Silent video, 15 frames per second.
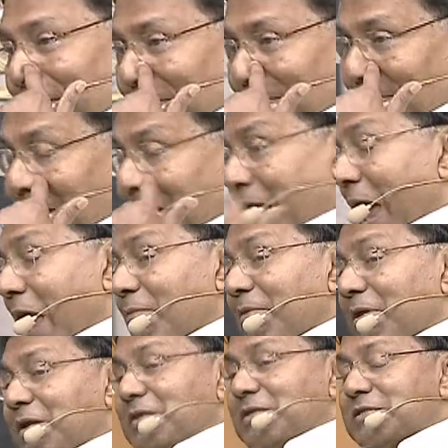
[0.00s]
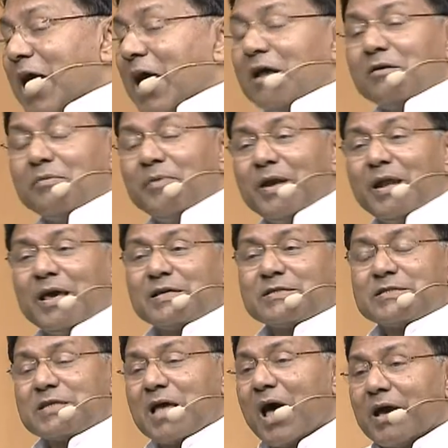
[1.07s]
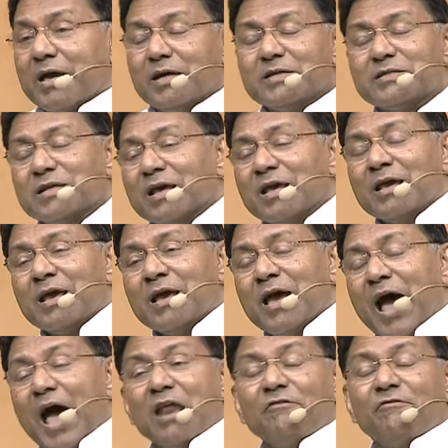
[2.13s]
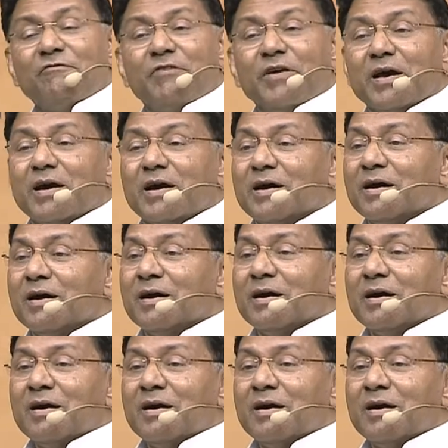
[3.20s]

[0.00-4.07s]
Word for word: They came in terrible anxiety and fear,